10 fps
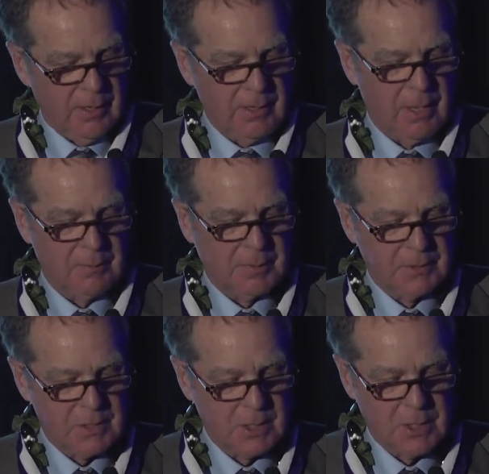he helped
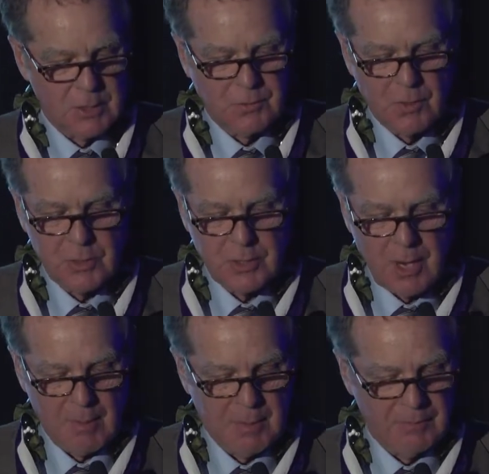him get his first
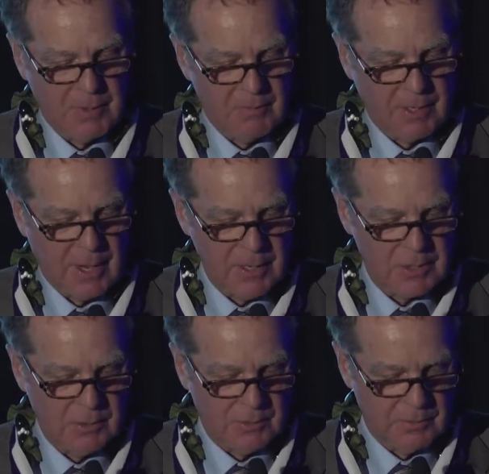job at Fenwick High
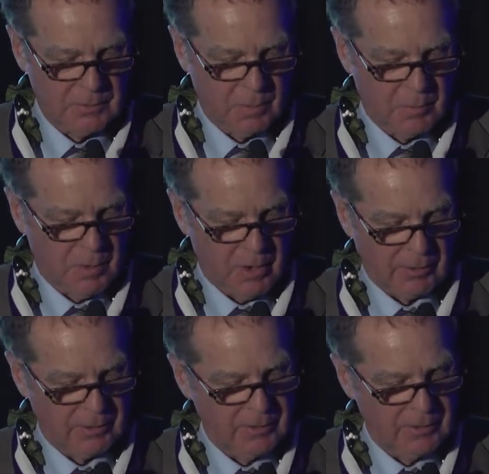School in Oak Park.